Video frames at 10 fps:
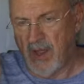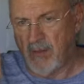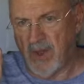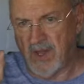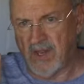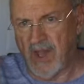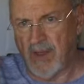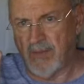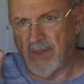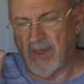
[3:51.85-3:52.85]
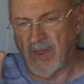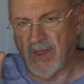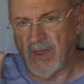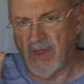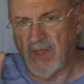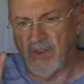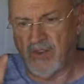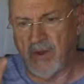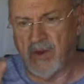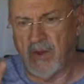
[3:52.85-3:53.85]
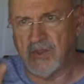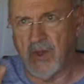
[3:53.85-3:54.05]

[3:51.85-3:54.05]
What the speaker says: by the time the shutter goes